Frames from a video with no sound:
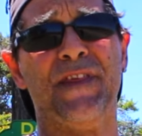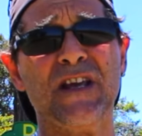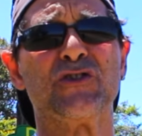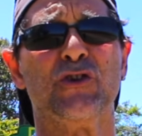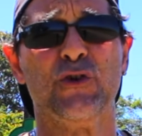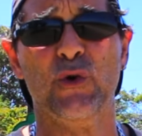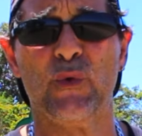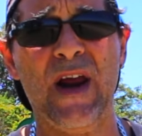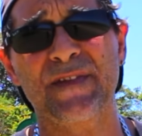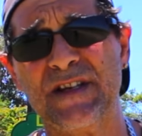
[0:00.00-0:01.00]
things to do
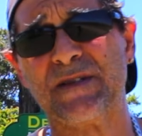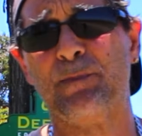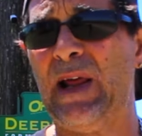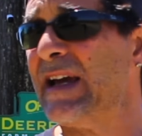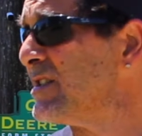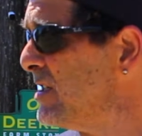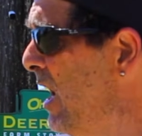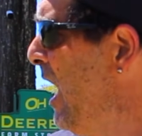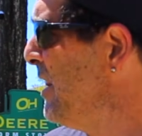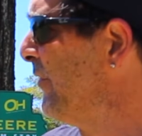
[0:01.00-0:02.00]
around this place.
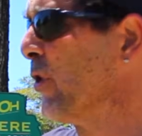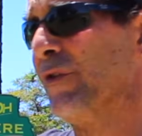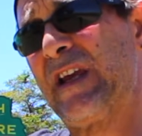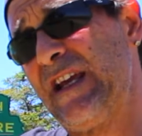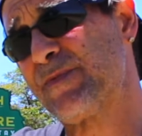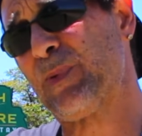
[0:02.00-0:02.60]
They've got the kids